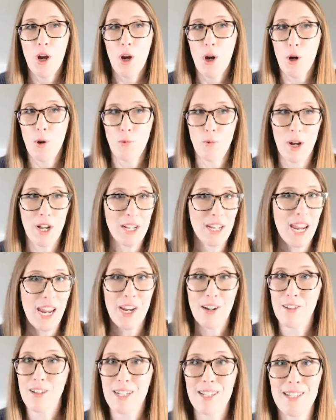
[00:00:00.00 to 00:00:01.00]
run
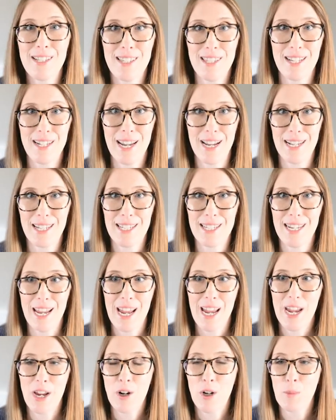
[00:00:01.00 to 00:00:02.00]
errands the next
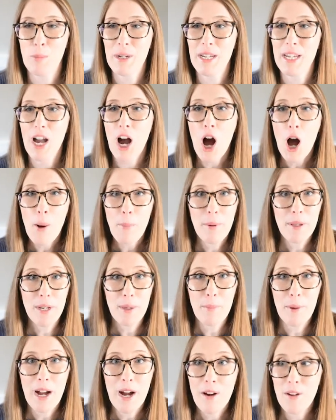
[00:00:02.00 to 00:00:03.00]
day or be up and
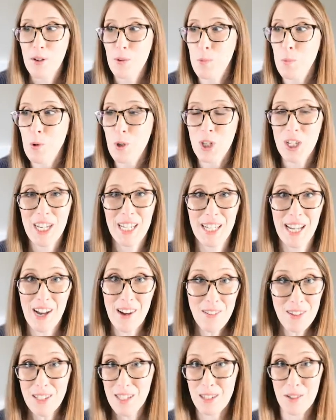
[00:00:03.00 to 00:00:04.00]
about and working
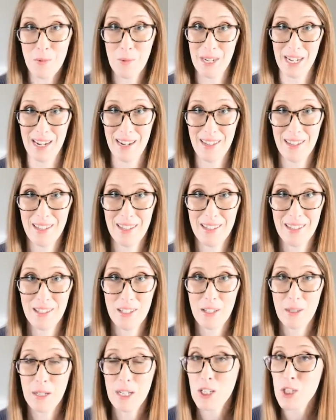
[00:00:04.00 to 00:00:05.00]
out in a week,
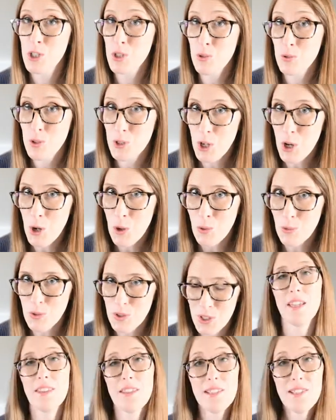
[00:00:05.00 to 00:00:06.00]
because you
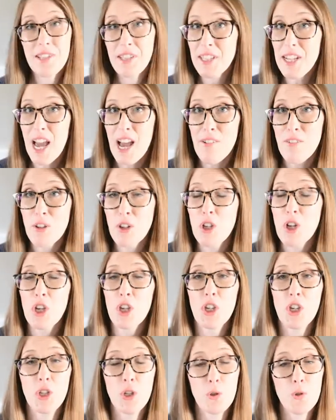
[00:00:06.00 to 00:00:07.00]
don't. And this can have a
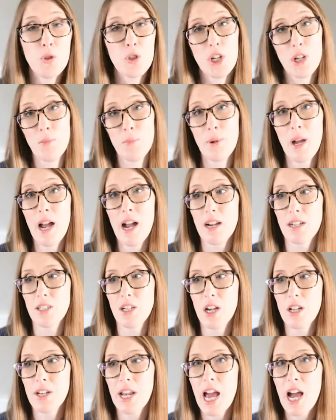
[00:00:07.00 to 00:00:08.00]
huge impact
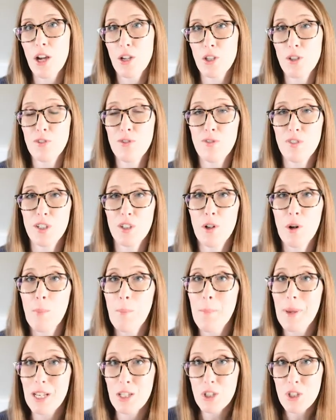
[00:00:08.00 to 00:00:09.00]
on how you feel
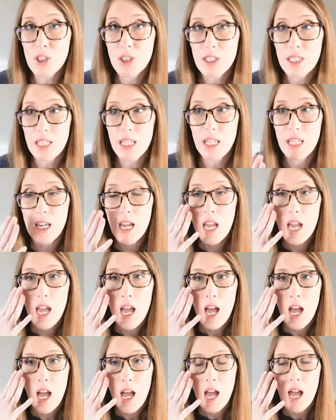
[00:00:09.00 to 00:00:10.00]
mentally
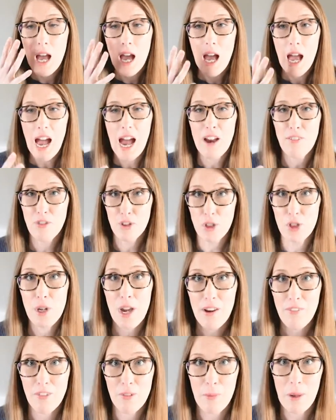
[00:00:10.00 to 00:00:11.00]
after you
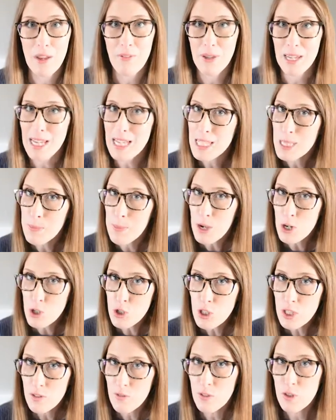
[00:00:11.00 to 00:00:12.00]
have a baby,
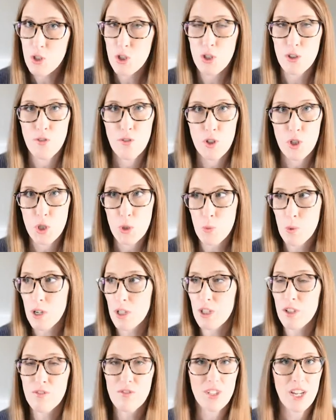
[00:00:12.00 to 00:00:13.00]
especially if it's your first one,
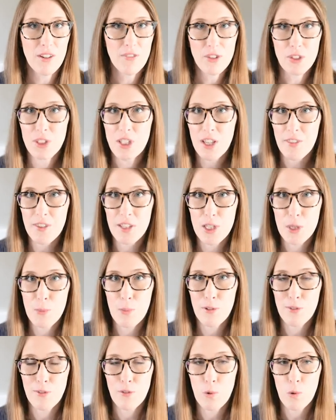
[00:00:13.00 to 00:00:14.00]
you've never done this
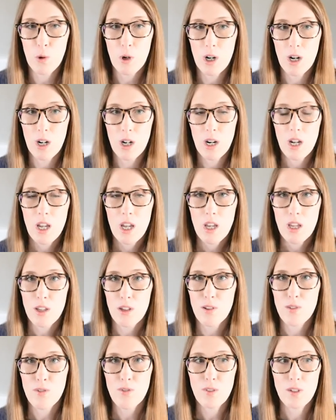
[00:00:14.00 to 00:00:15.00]
before,
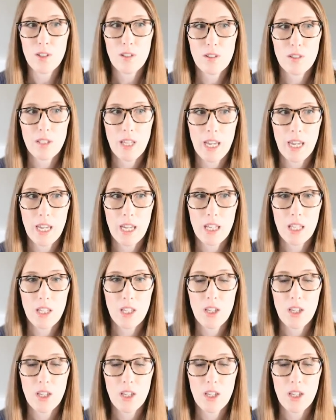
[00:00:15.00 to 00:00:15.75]
you feel like